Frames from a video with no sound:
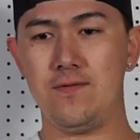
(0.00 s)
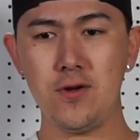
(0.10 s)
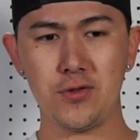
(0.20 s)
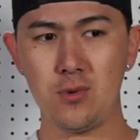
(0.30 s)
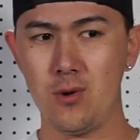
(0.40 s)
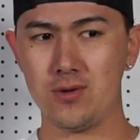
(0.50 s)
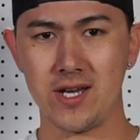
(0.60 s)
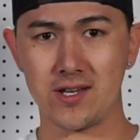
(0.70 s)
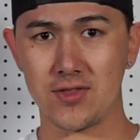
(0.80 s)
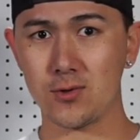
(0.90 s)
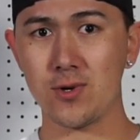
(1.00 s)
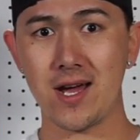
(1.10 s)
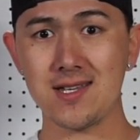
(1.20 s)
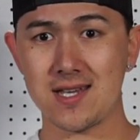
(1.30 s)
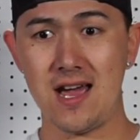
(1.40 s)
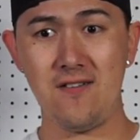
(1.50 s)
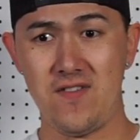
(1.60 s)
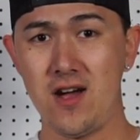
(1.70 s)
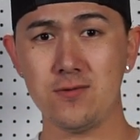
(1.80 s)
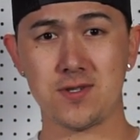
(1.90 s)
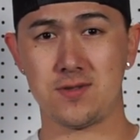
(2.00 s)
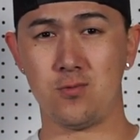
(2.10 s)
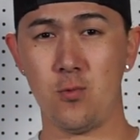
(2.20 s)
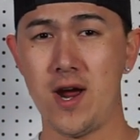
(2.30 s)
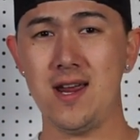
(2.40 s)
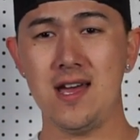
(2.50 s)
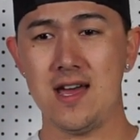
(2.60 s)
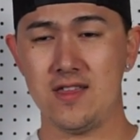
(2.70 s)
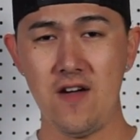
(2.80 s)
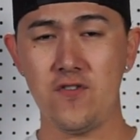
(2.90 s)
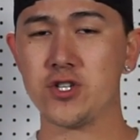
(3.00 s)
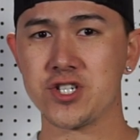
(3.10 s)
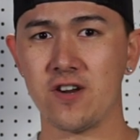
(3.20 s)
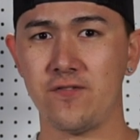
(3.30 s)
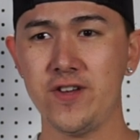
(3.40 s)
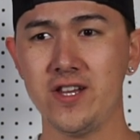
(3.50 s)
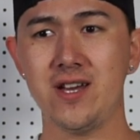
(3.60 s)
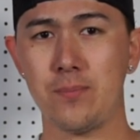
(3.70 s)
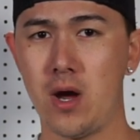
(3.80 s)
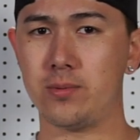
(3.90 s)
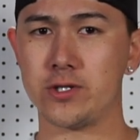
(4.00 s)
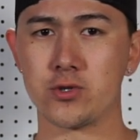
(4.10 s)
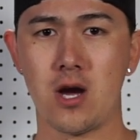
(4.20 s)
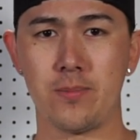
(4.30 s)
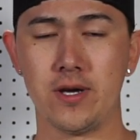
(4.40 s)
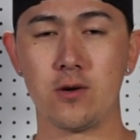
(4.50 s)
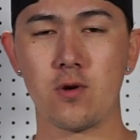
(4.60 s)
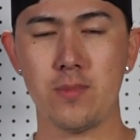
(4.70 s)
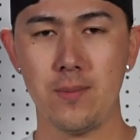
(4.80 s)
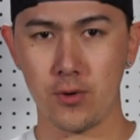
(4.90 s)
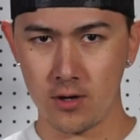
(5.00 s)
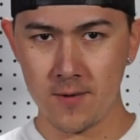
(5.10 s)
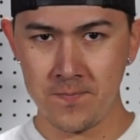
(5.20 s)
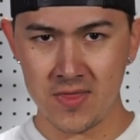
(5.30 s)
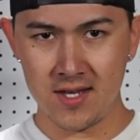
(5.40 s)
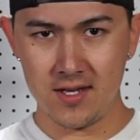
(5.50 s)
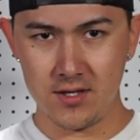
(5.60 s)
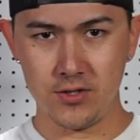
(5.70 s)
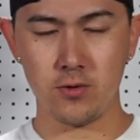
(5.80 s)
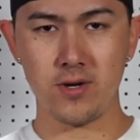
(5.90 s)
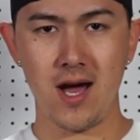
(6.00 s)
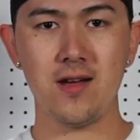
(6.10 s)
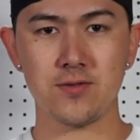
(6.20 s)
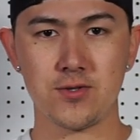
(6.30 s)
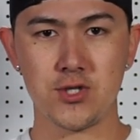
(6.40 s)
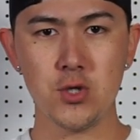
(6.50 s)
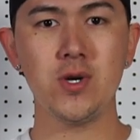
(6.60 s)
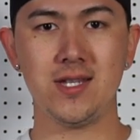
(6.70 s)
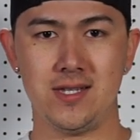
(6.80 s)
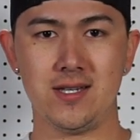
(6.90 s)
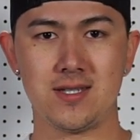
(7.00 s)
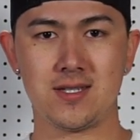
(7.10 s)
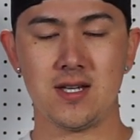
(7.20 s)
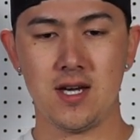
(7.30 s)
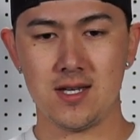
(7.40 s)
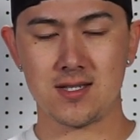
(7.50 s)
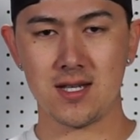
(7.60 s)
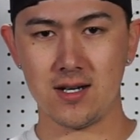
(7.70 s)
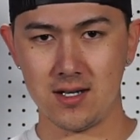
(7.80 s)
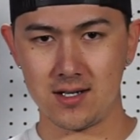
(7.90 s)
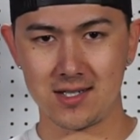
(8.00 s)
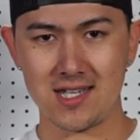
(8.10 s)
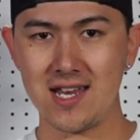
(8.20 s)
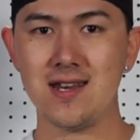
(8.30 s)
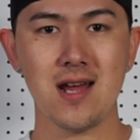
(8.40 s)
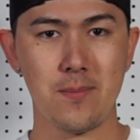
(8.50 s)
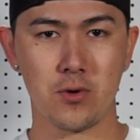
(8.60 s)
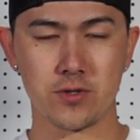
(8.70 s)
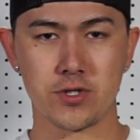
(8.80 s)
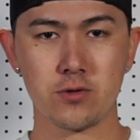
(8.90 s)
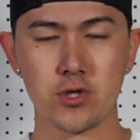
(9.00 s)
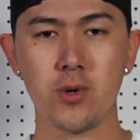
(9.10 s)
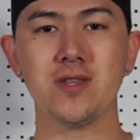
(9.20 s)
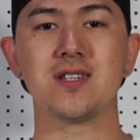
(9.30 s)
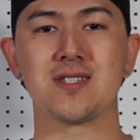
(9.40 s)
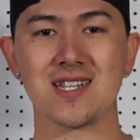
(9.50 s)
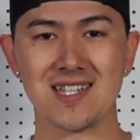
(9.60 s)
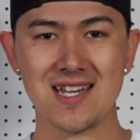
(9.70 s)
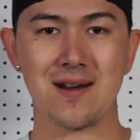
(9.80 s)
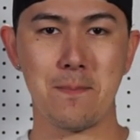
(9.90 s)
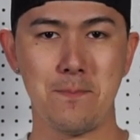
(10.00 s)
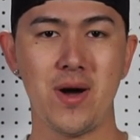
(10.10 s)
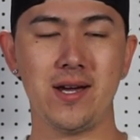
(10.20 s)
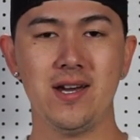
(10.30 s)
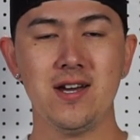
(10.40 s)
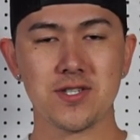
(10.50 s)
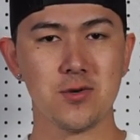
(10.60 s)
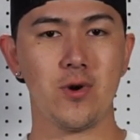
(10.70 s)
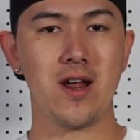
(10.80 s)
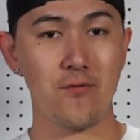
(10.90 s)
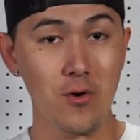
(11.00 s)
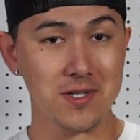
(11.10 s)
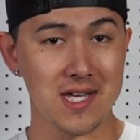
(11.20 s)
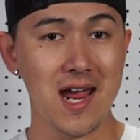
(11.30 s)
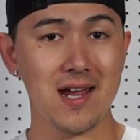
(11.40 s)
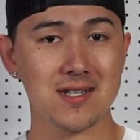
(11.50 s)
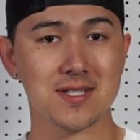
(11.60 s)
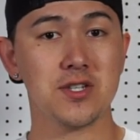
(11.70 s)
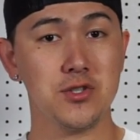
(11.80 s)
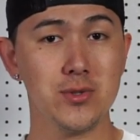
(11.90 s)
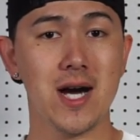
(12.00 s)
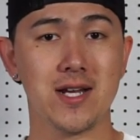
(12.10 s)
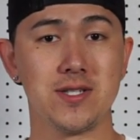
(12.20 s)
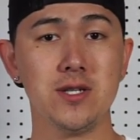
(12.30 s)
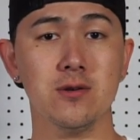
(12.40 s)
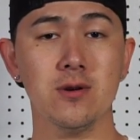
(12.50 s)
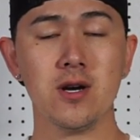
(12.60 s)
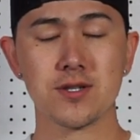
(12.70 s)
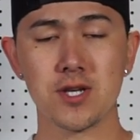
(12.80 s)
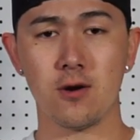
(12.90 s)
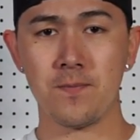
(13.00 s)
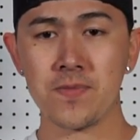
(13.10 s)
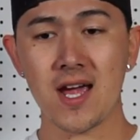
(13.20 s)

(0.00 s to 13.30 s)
if you're throwing like a 3/8, 1/2 ounce weight, that fish is gonna feel it and probably drop it. And remember, you're not doing this to get numbers, you're doing this to get a bite. So whatever it takes, you gotta do. So